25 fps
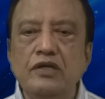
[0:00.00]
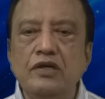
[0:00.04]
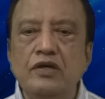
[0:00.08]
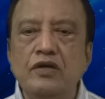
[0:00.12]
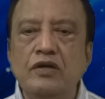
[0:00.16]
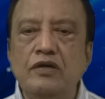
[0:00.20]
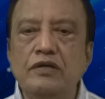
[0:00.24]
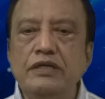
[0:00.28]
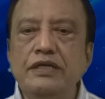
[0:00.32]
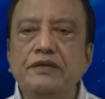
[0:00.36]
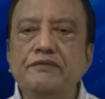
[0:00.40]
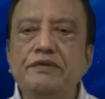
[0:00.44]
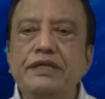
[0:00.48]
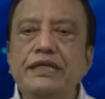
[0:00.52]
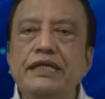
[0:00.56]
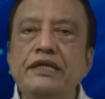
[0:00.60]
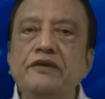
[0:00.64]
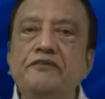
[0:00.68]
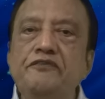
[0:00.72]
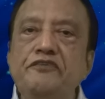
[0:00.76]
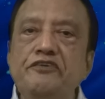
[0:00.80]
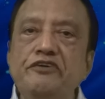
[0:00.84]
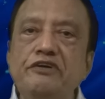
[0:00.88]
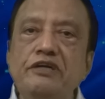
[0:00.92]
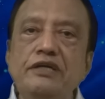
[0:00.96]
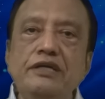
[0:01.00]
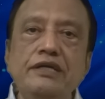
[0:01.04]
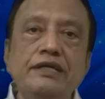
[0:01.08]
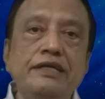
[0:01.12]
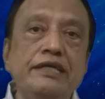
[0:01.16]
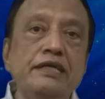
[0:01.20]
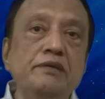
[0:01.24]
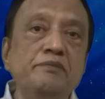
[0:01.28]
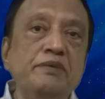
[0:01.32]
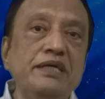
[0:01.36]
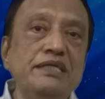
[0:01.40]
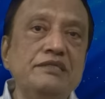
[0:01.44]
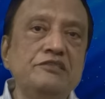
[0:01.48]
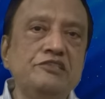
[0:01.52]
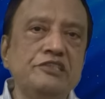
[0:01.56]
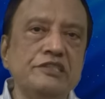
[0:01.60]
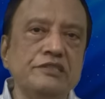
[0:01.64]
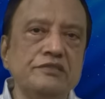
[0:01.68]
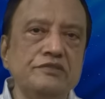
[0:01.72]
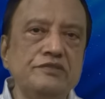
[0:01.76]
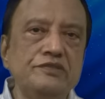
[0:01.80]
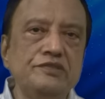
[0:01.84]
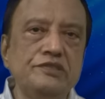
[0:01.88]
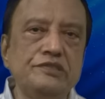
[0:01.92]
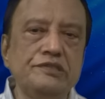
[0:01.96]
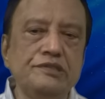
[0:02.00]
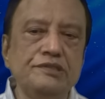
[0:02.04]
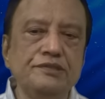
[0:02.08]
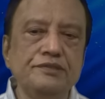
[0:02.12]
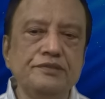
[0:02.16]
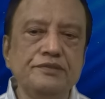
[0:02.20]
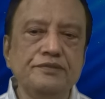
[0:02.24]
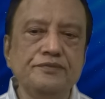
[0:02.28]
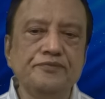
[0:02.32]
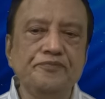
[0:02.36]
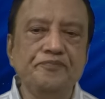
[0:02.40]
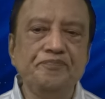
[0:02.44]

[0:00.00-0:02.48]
or even different dimensions,